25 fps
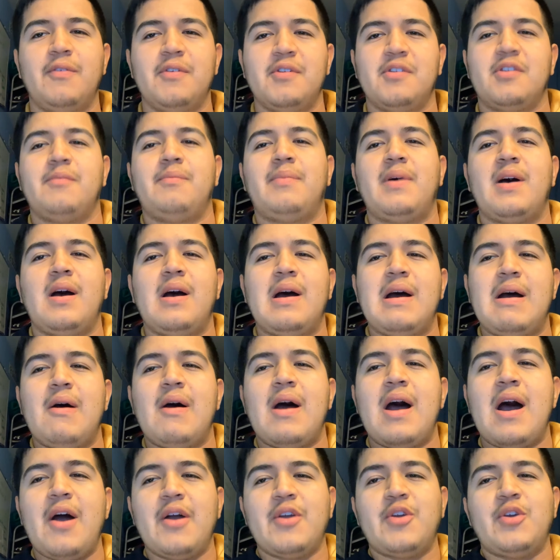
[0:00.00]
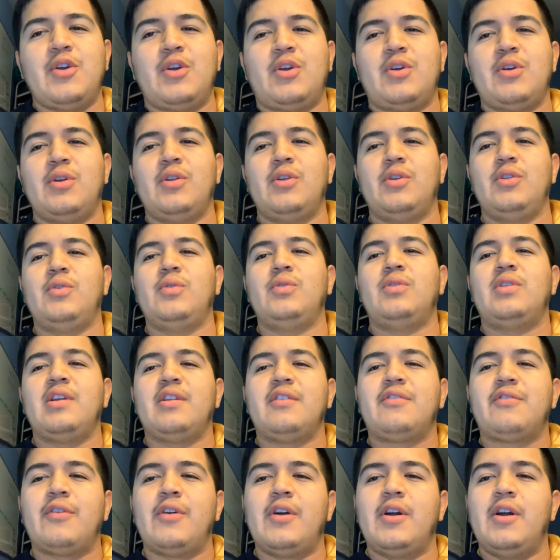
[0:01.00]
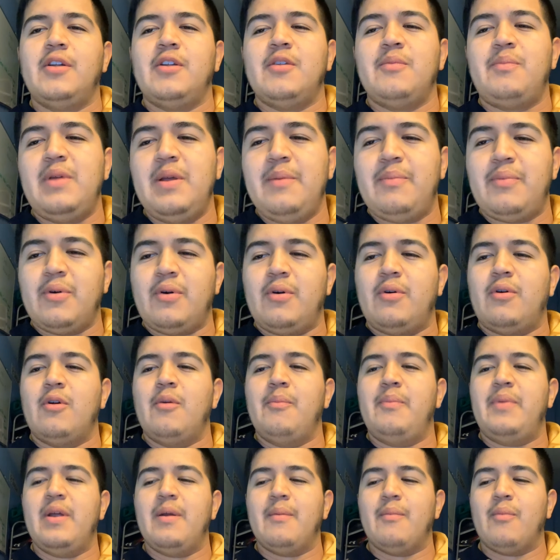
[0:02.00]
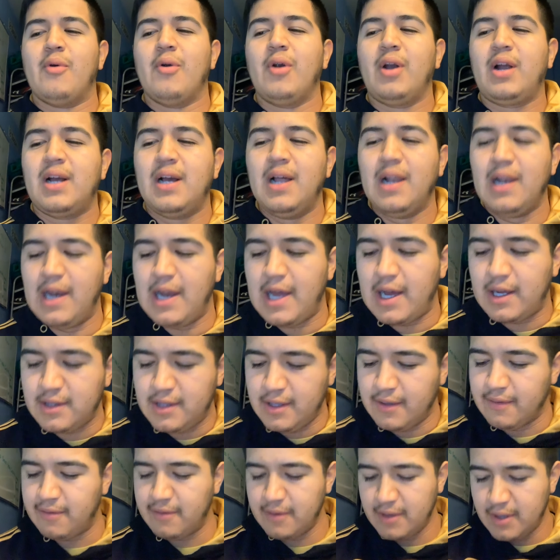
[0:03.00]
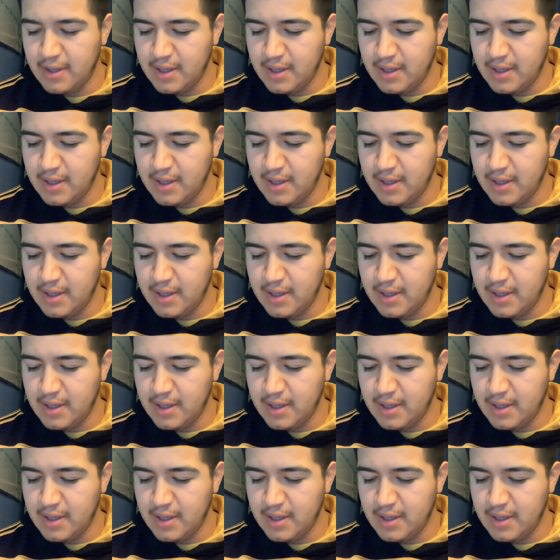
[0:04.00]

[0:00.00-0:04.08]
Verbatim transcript: It was about how you can do things for other people or being more collective.